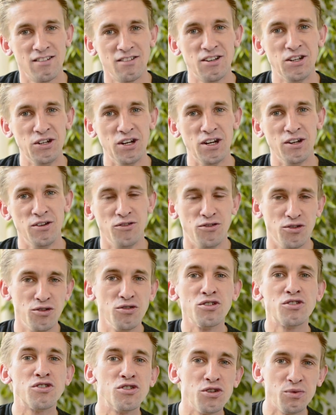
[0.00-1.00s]
You know, do
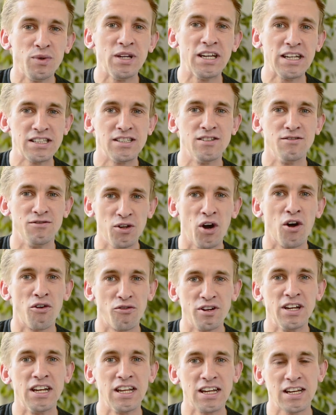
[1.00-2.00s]
the 2 weeks of not
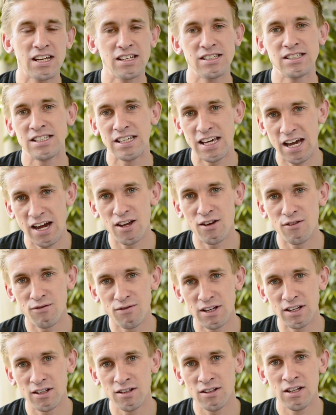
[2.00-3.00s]
reading it, see how you
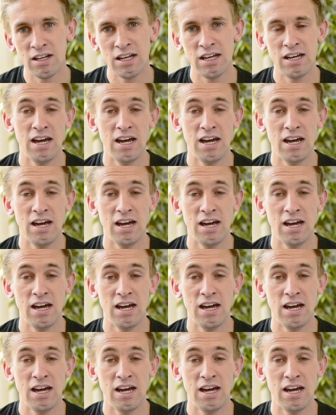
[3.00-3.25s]
feel,